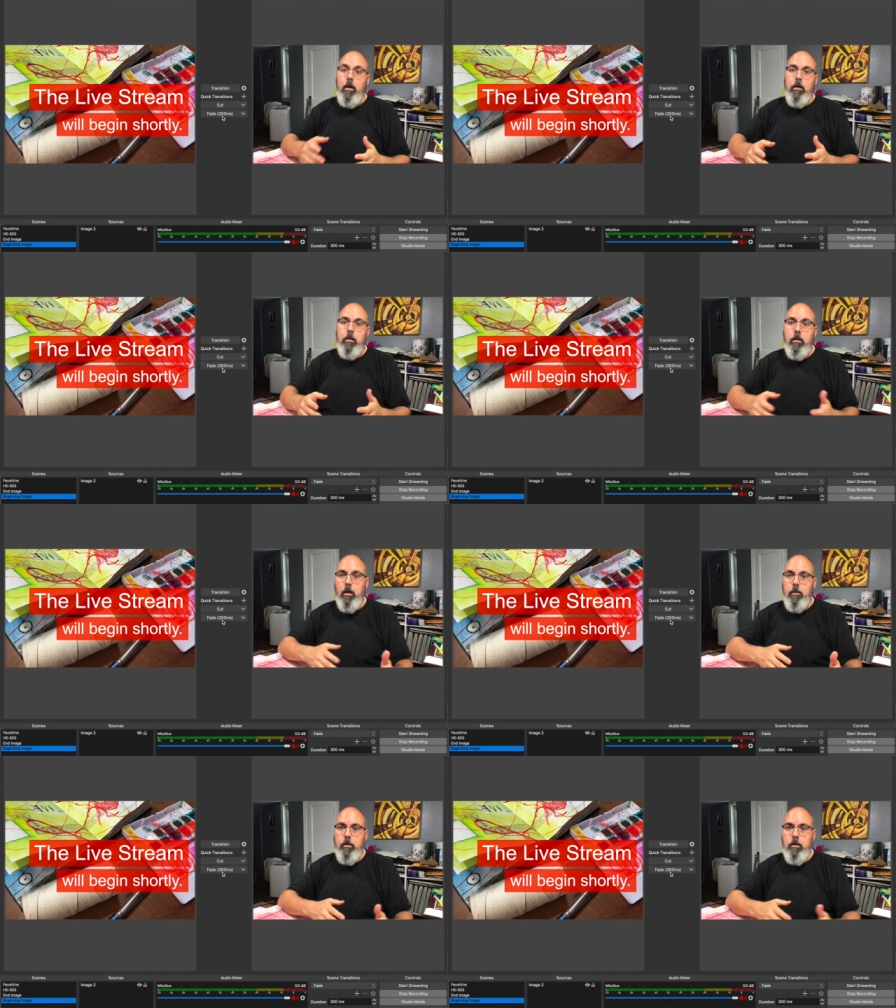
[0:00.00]
that
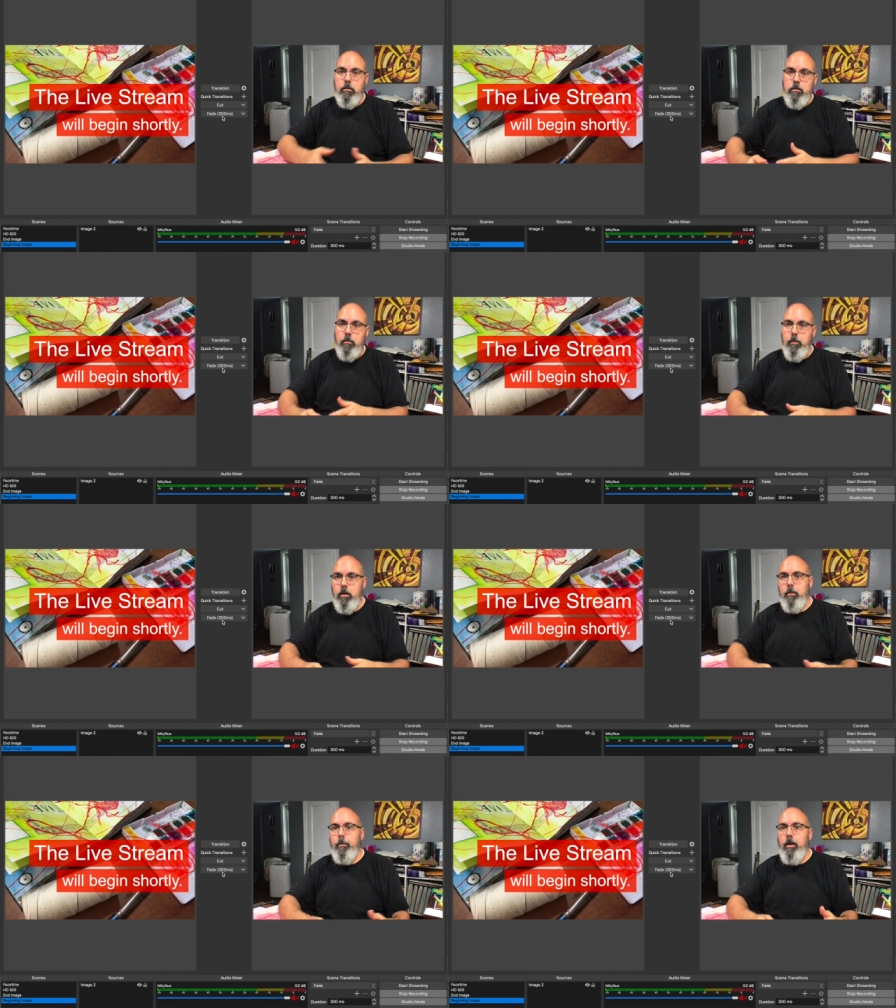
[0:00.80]
software
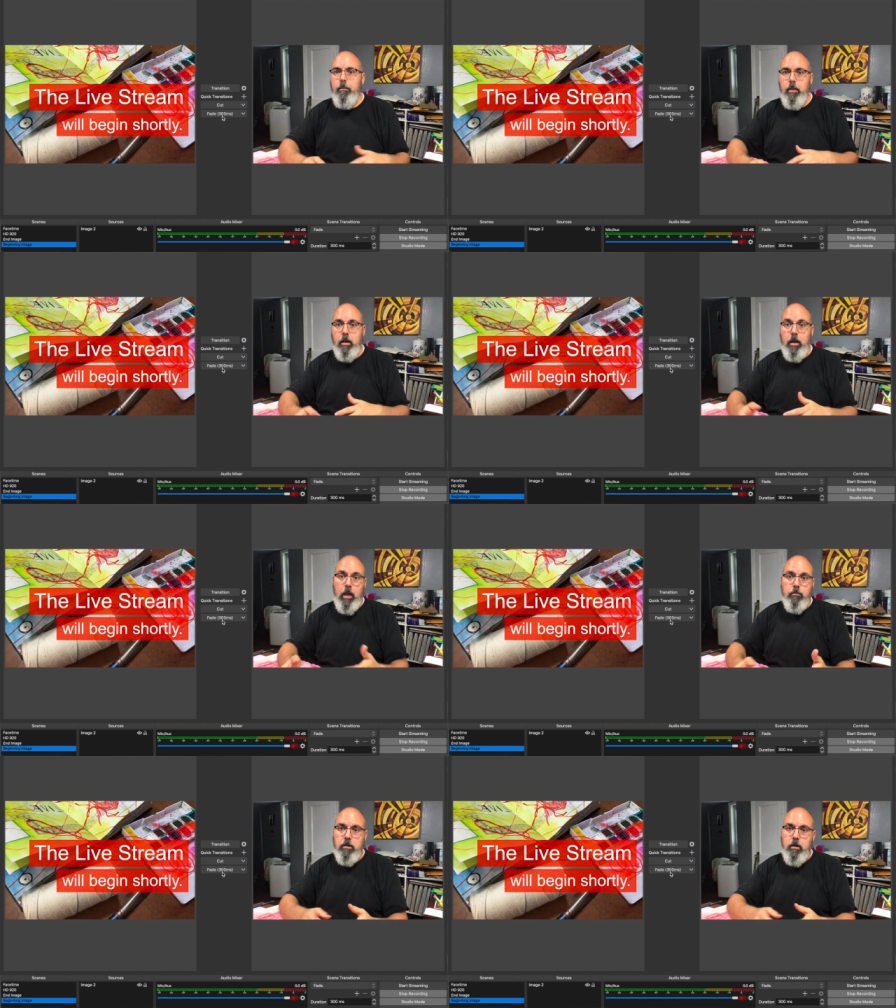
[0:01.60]
and it's a go
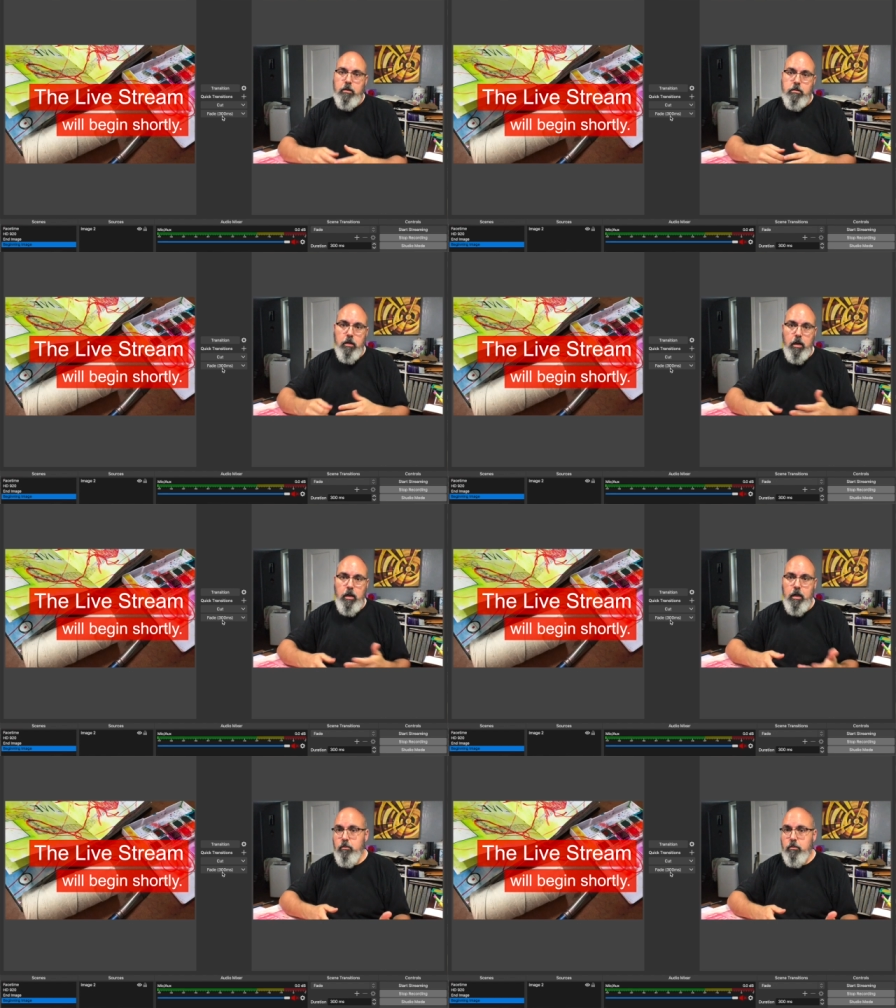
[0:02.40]
between it goes
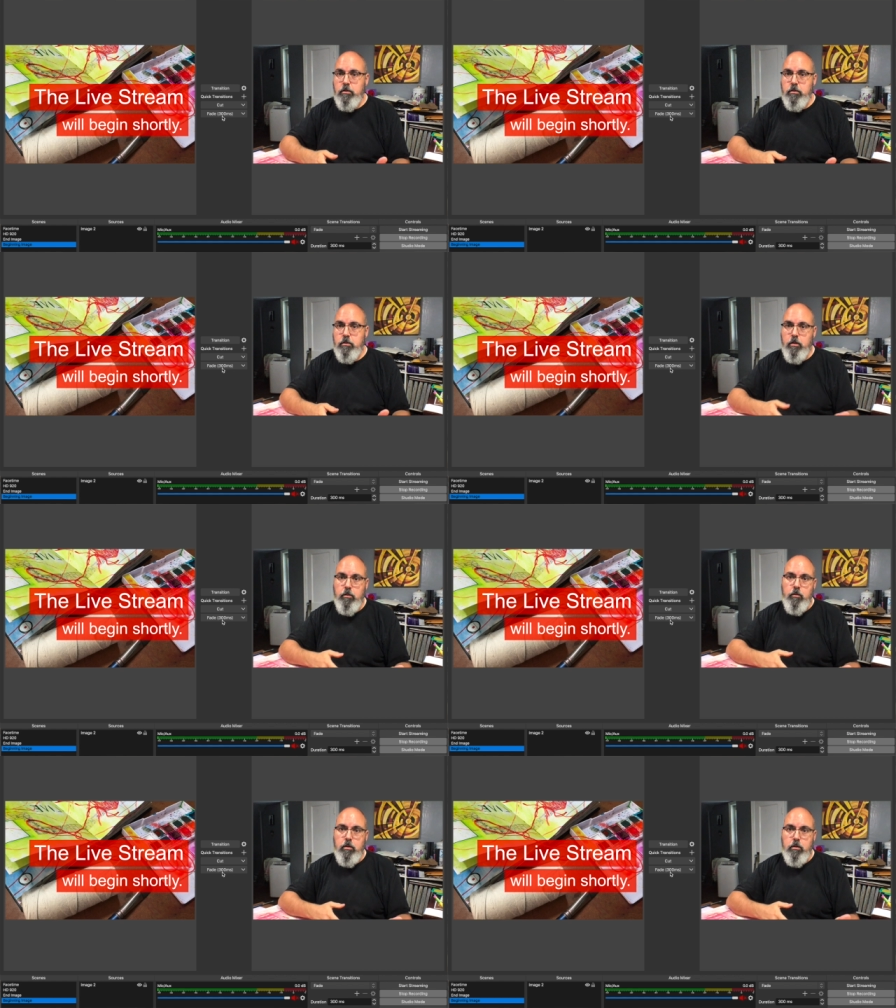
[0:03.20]
between facebook
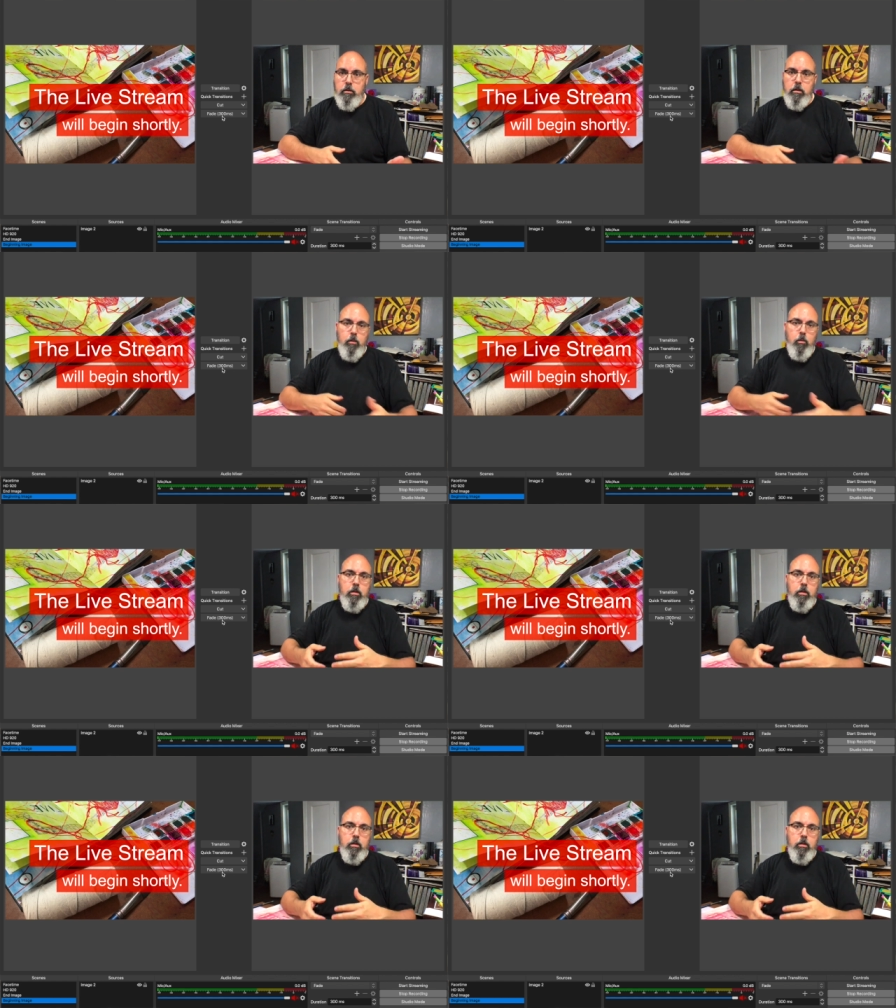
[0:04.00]
and